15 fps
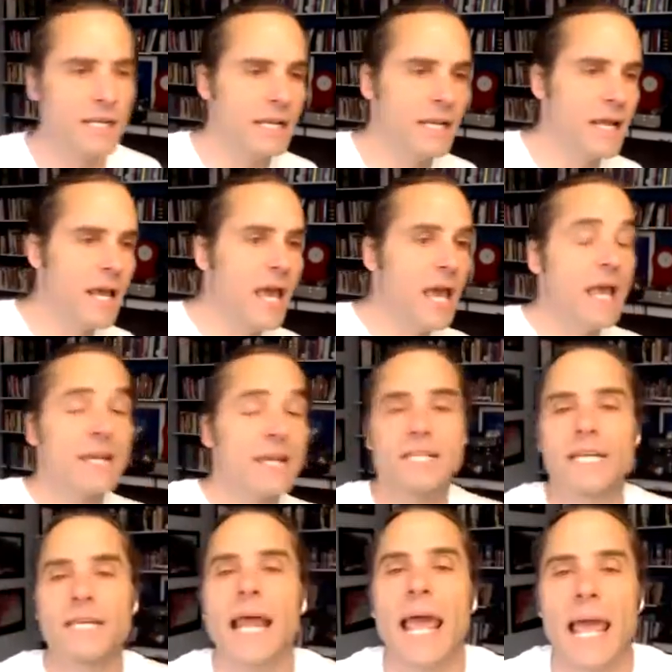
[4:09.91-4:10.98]
And
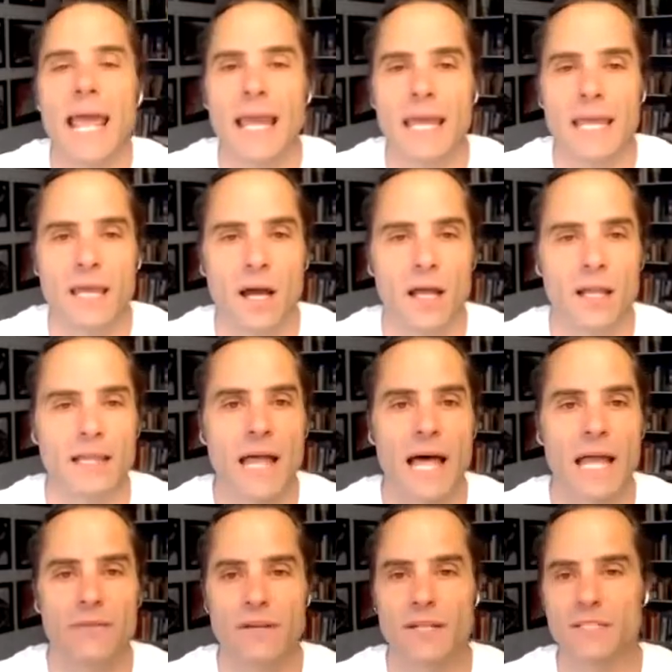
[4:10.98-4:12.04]
today, a
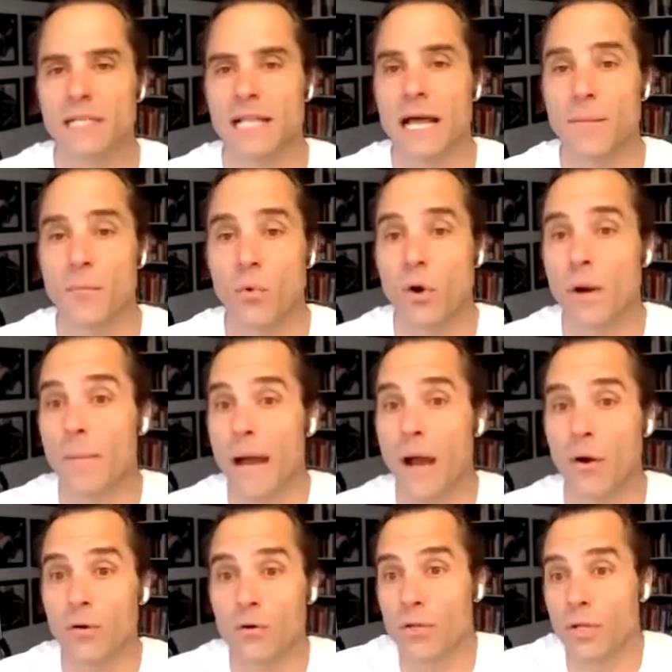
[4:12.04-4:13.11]
lot of it is a lot more
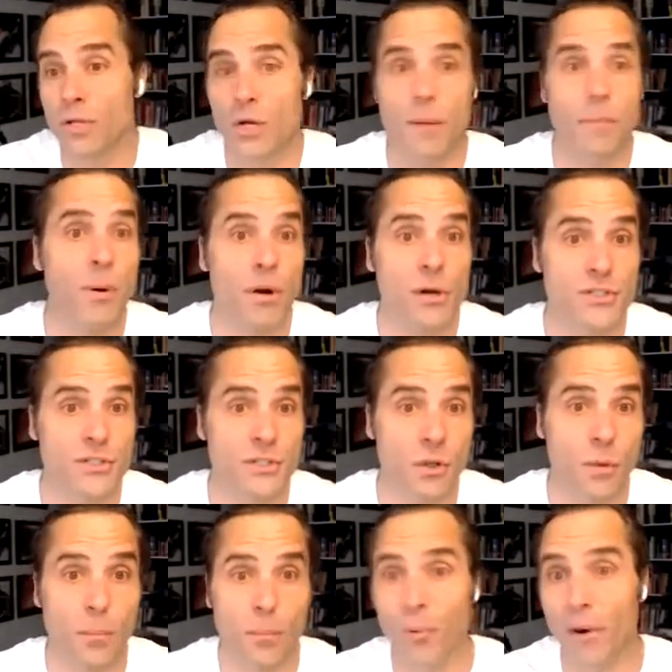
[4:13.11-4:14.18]
about your
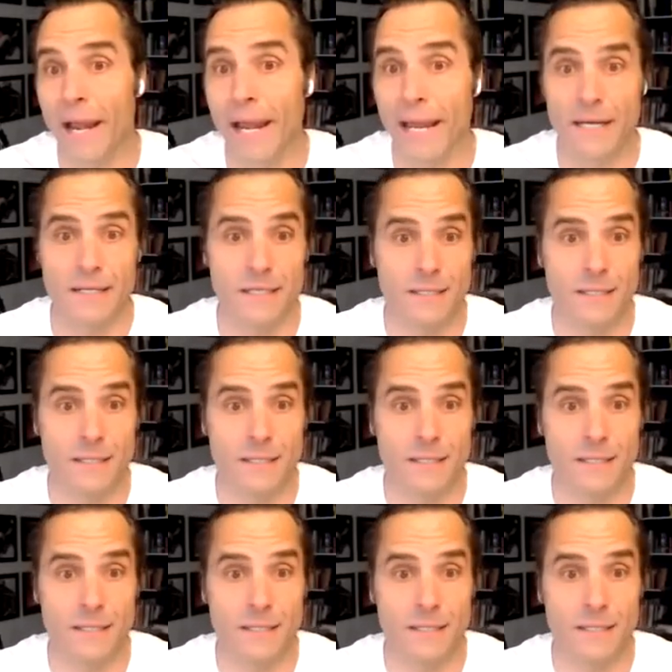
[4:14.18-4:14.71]
personal brand.